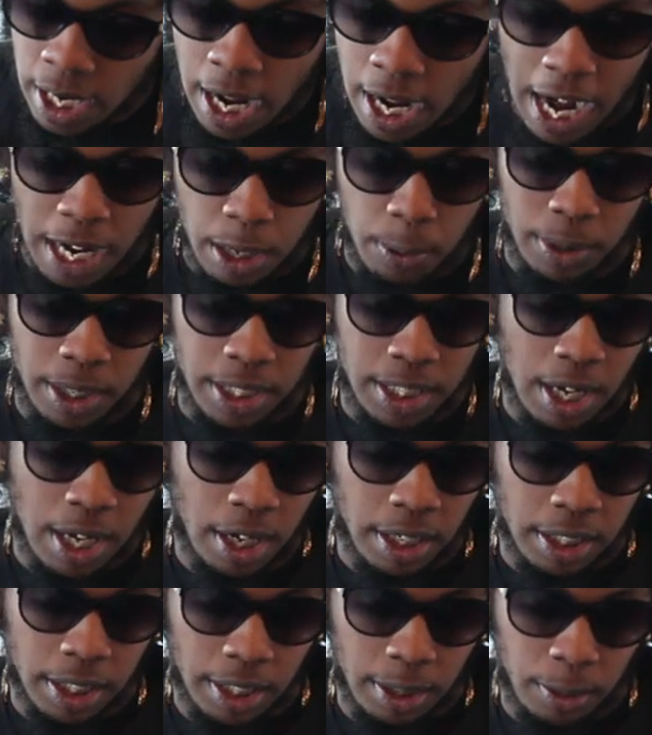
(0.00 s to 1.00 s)
I want to
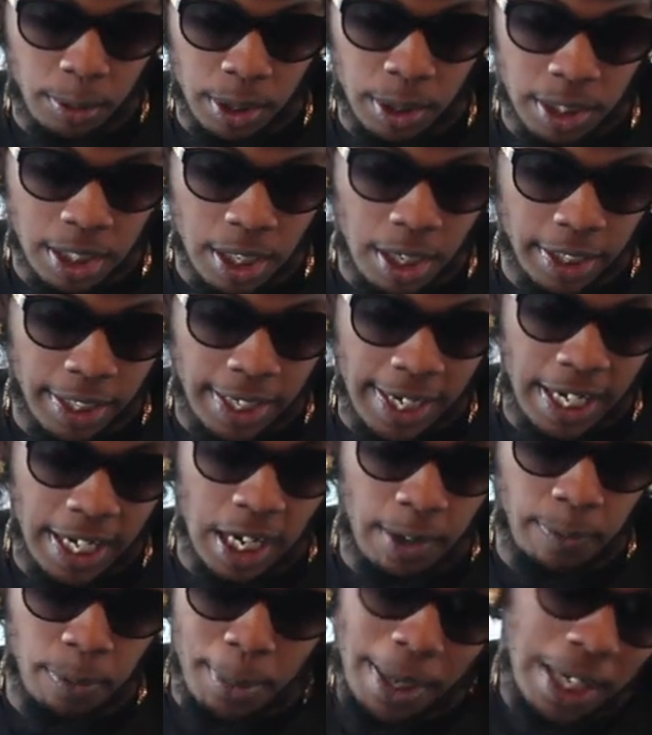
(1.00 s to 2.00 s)
talk your head
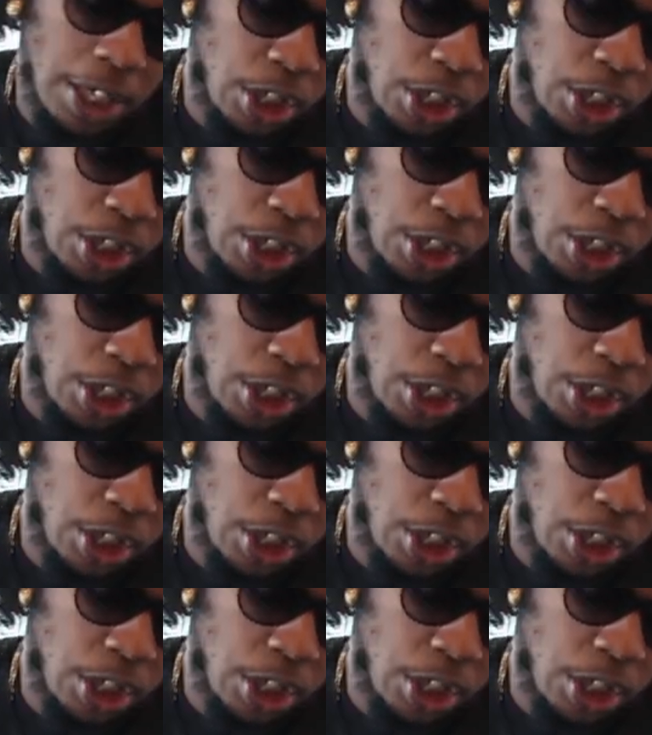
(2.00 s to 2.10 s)
off about